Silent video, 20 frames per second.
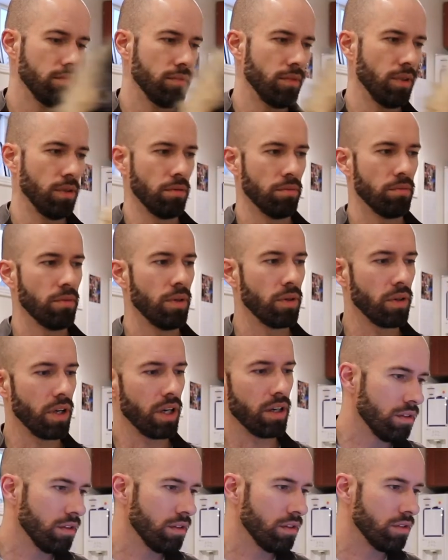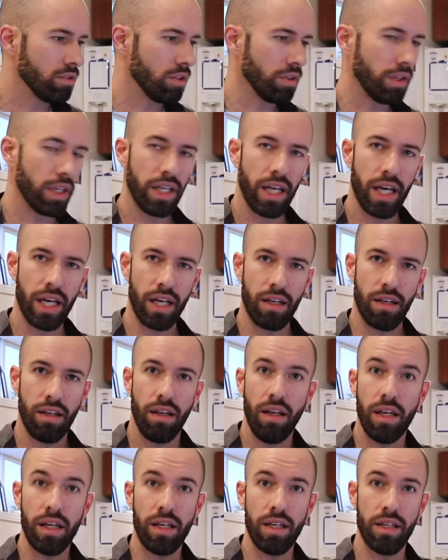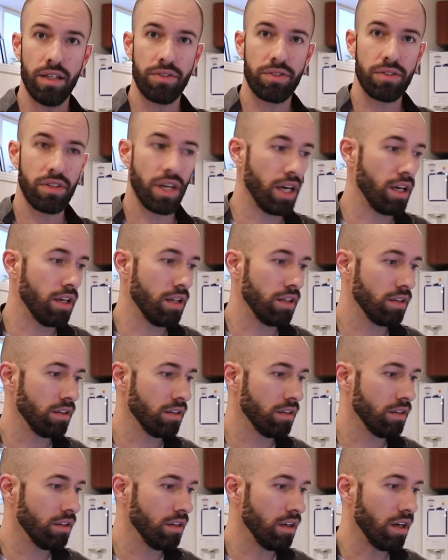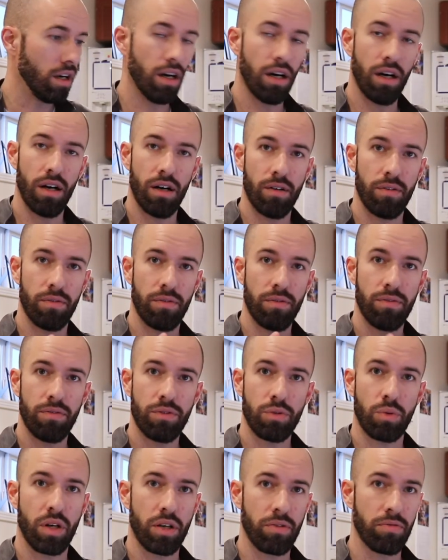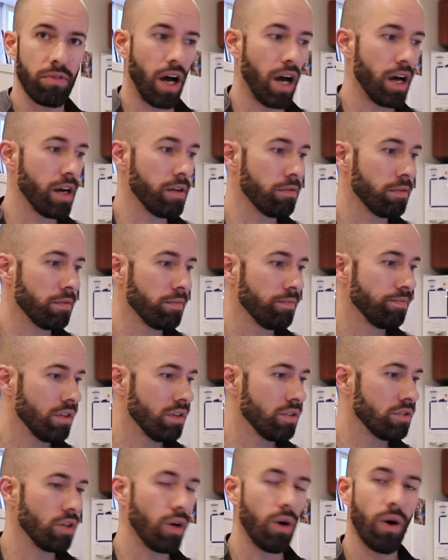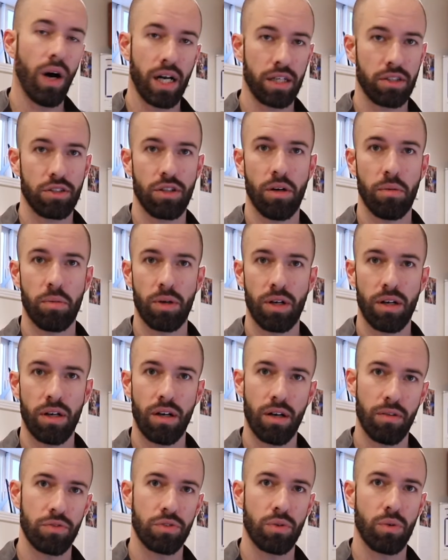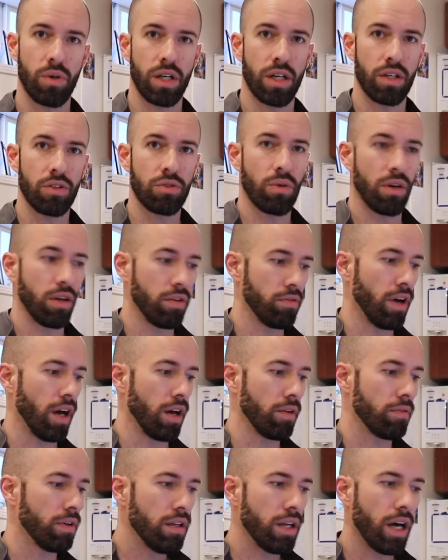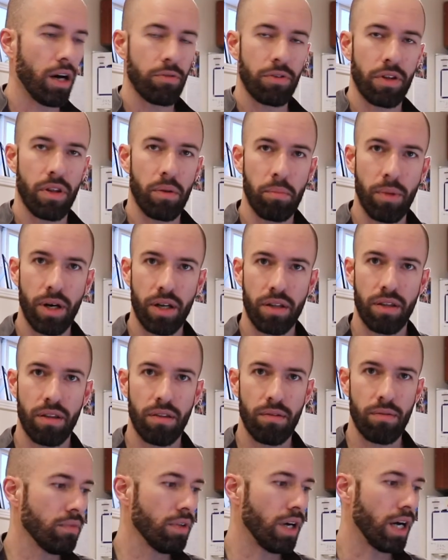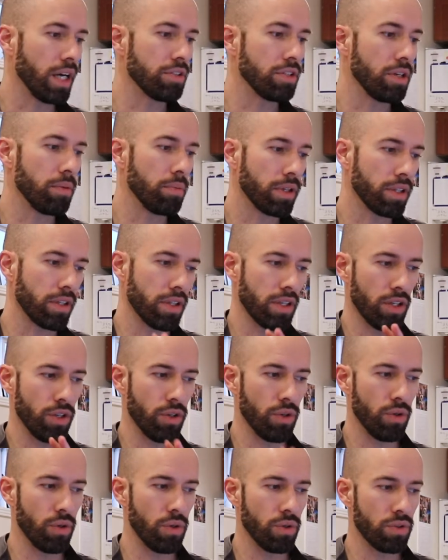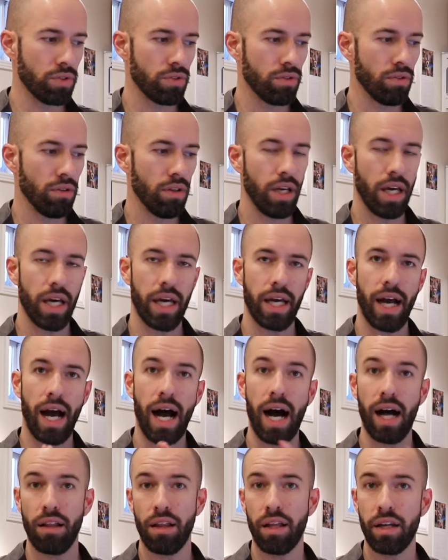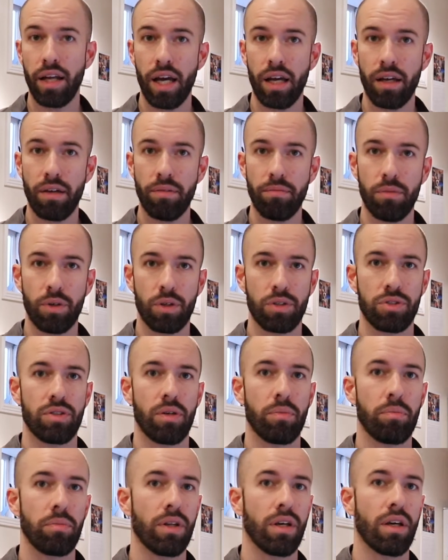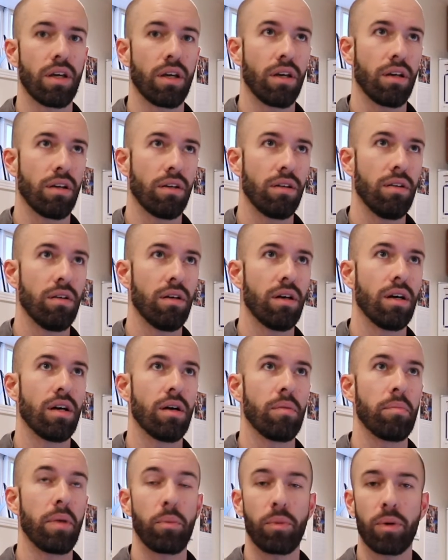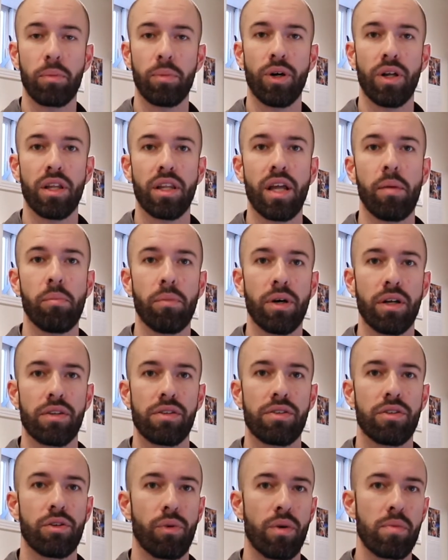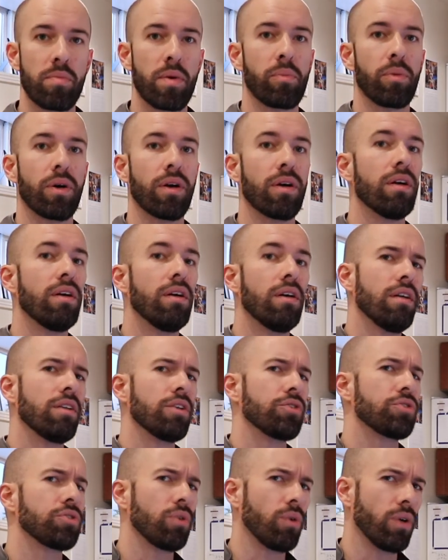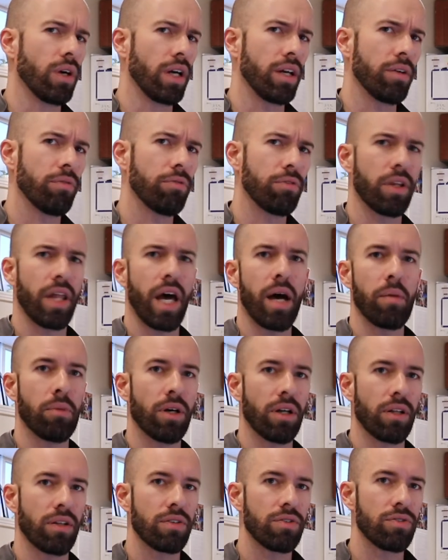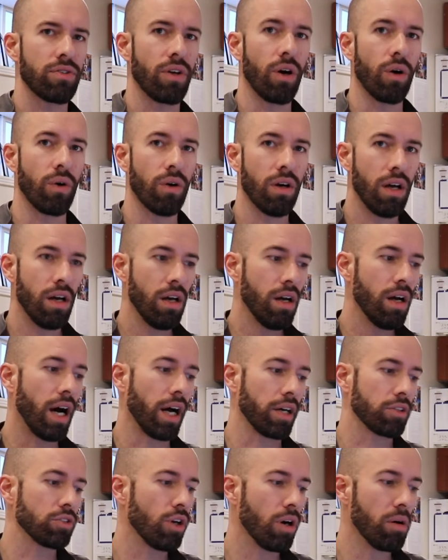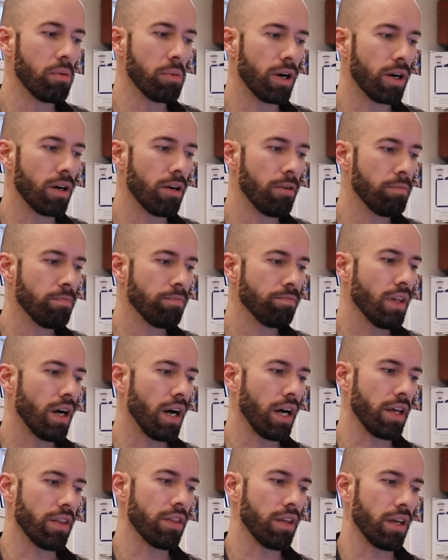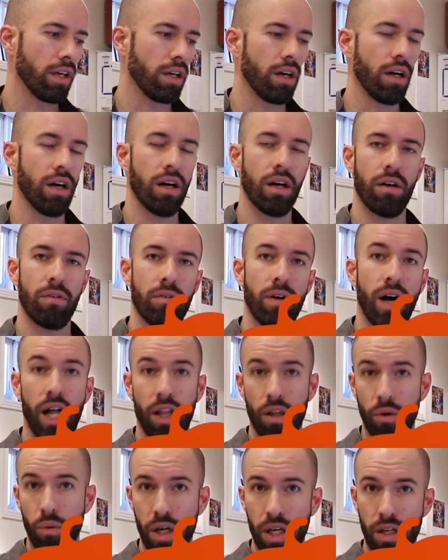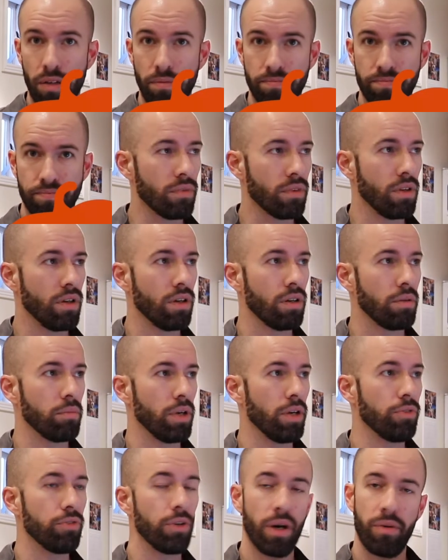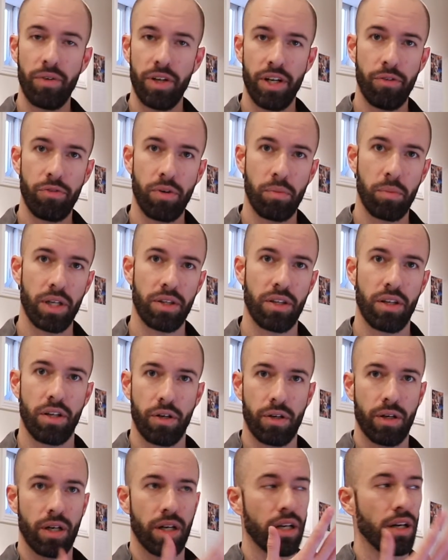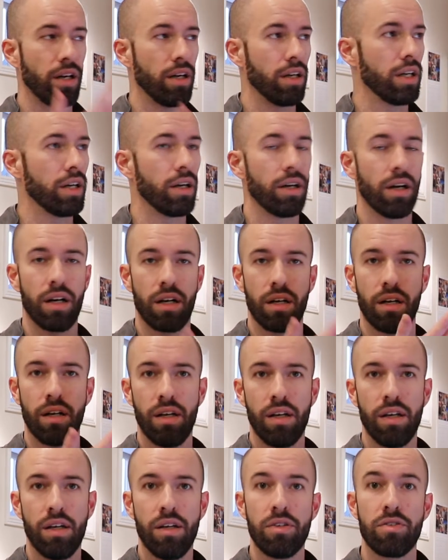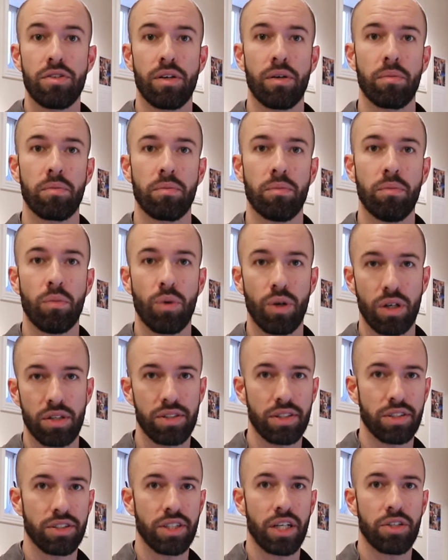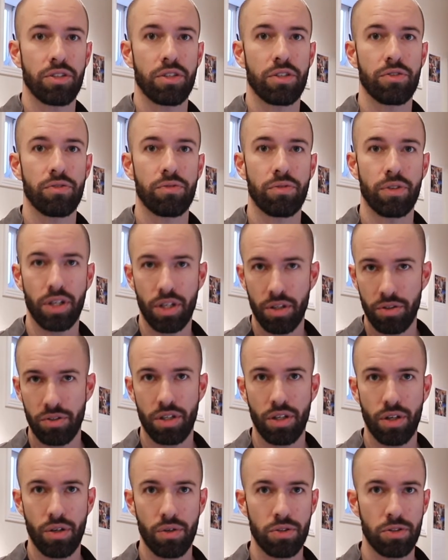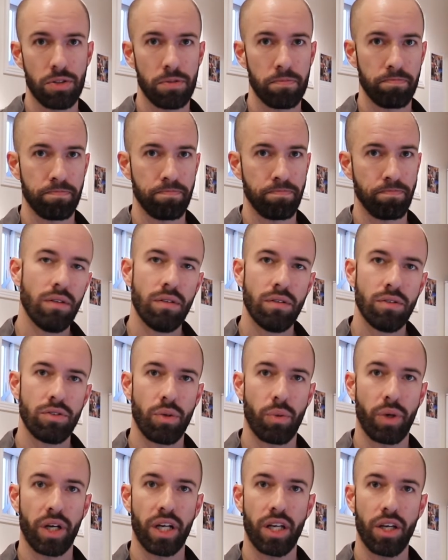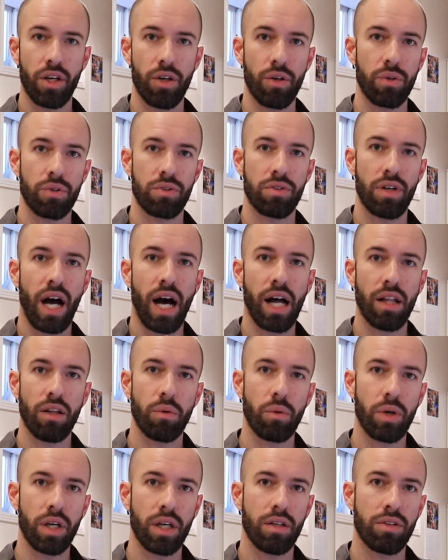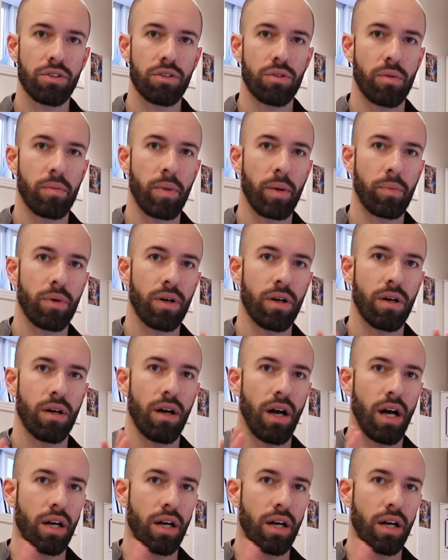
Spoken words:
Oh, okay. So the date is 10 of 25, so October of 2025. Now for the month, I typically use a holiday or something memorable in that month to remember the story for that month. So October, I think of Halloween. If you have a different month on your credit card, here are some more suggestions for you to use. So we're going to use Halloween to remember